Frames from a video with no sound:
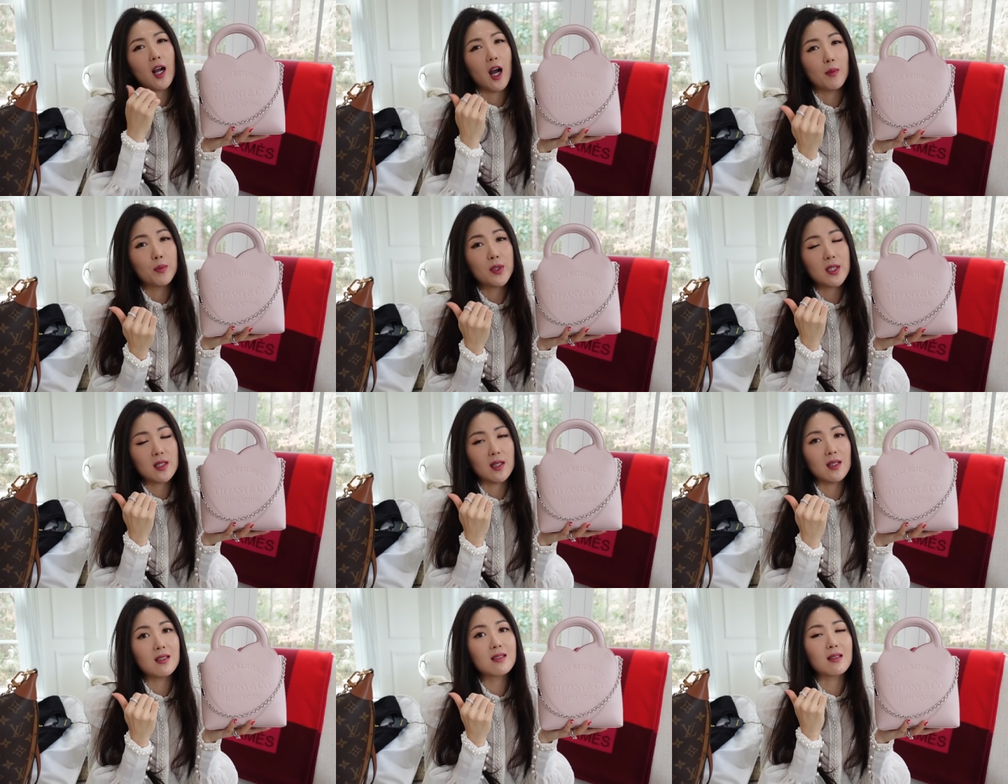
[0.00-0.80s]

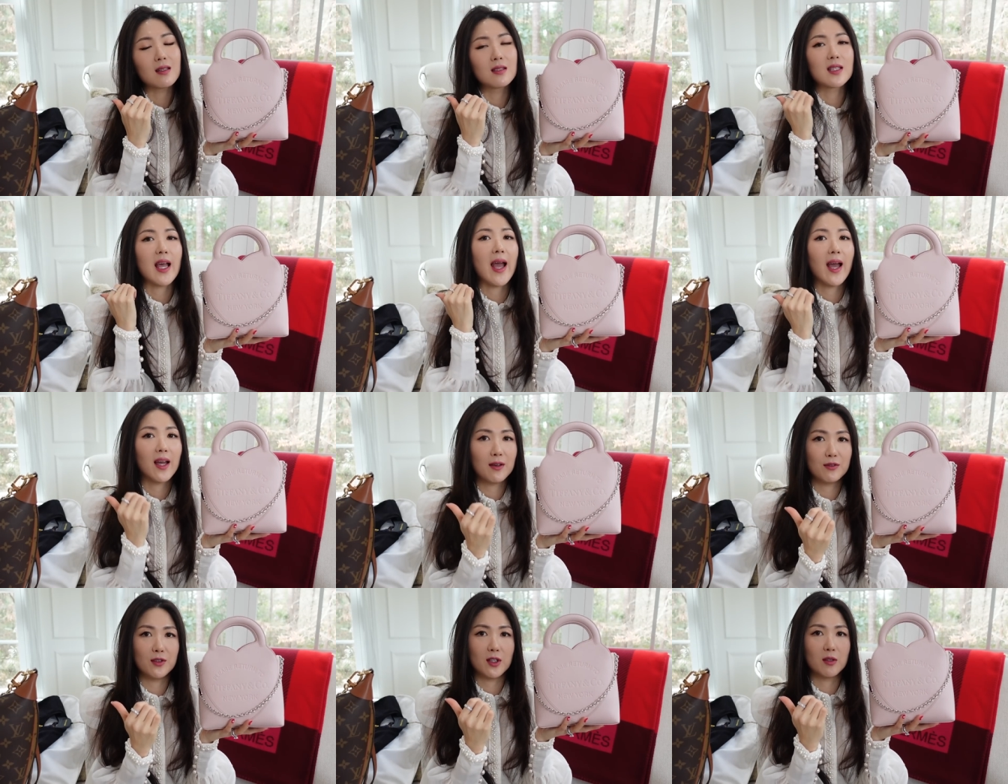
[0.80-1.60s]
Capucines is
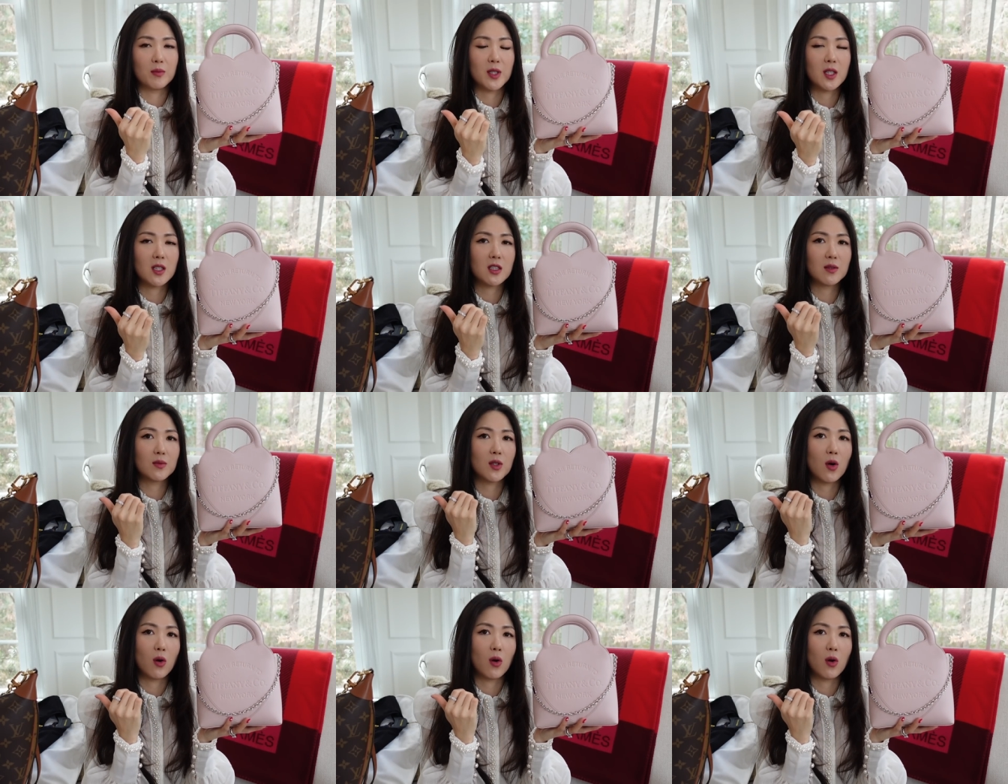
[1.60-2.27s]
heavier because of the